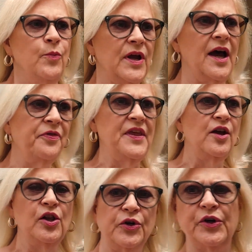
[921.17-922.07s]
we got the
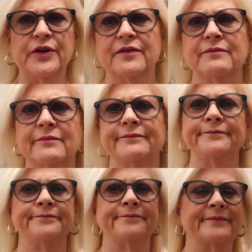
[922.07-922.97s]
alert.
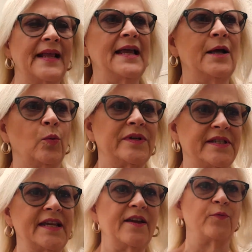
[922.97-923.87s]
We'll
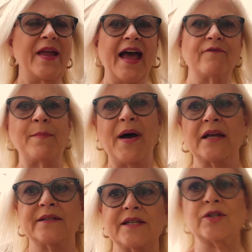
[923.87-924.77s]
see if we have a
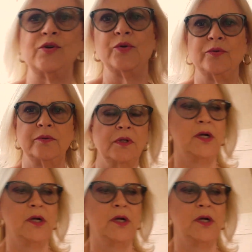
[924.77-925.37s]
monsoon.